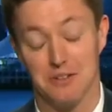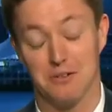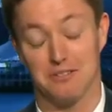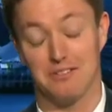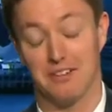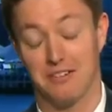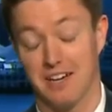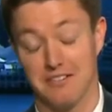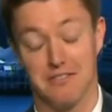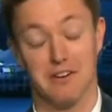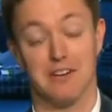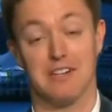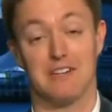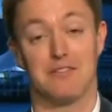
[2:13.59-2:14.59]
You get a
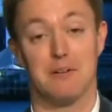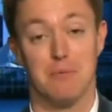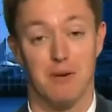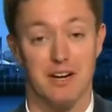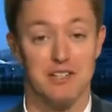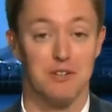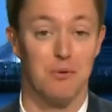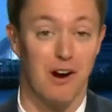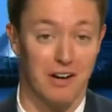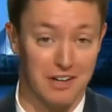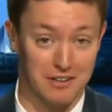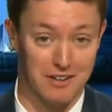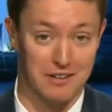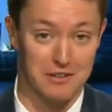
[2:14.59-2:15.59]
very different impression
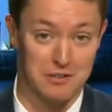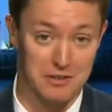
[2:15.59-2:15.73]
walking around the